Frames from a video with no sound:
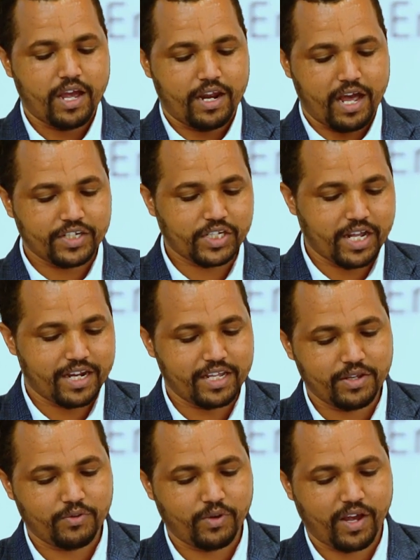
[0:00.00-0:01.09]

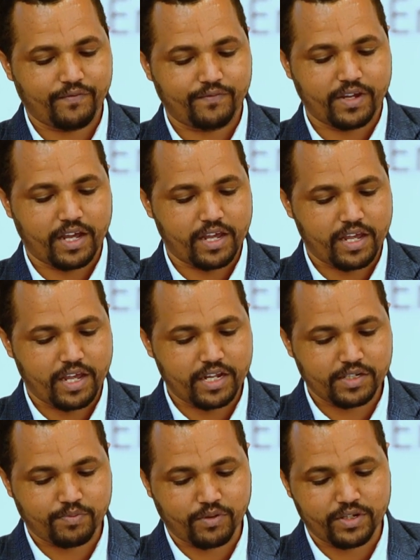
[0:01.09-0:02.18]
nationally we have a
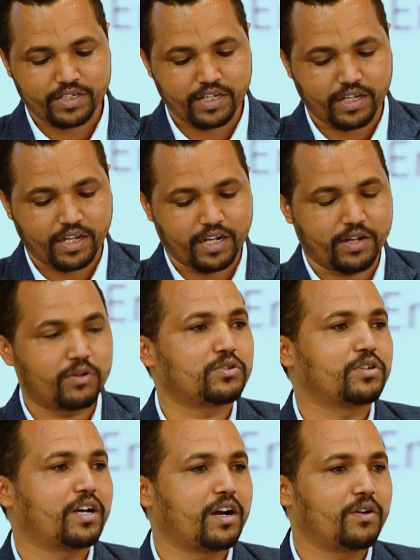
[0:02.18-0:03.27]
health policy, and
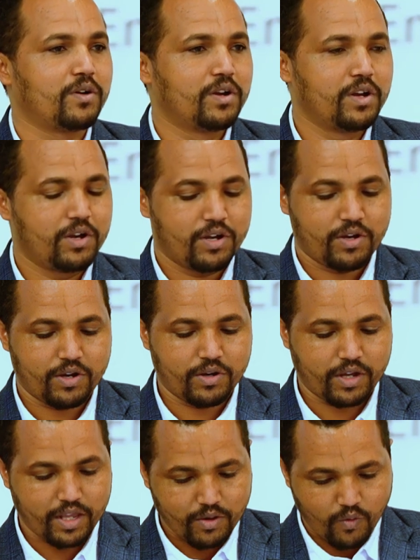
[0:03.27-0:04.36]
also now
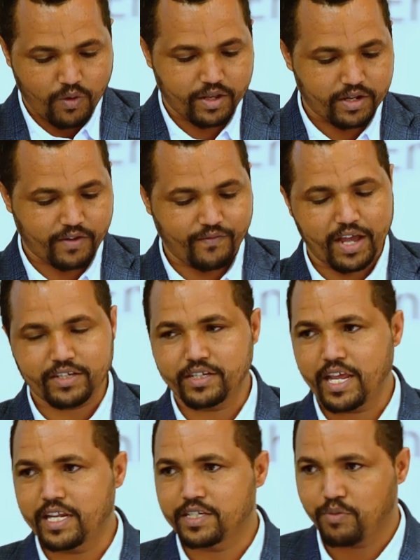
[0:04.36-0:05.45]
revised
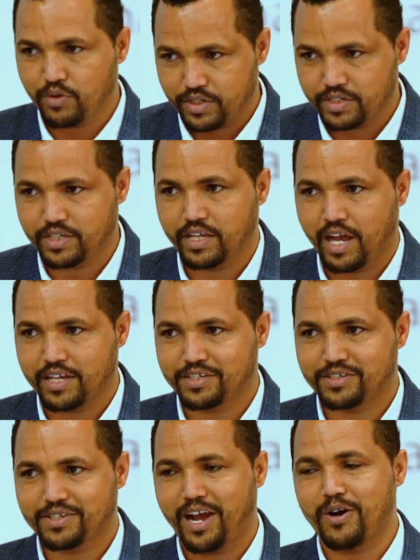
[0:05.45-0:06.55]
health policy
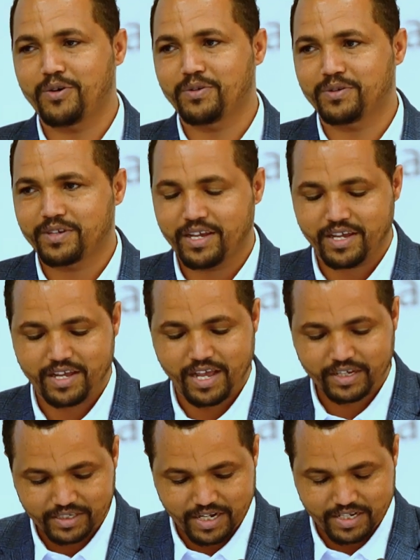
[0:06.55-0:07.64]
as our
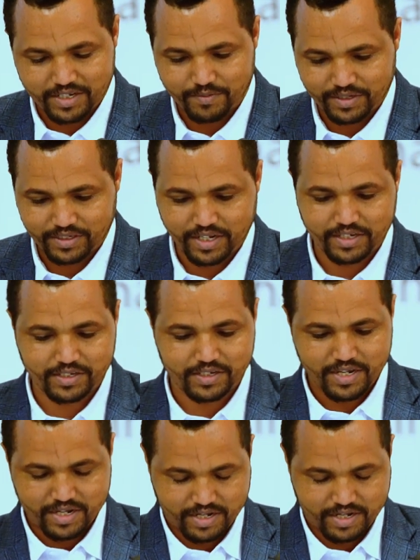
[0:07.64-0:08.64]
Excellency Ministers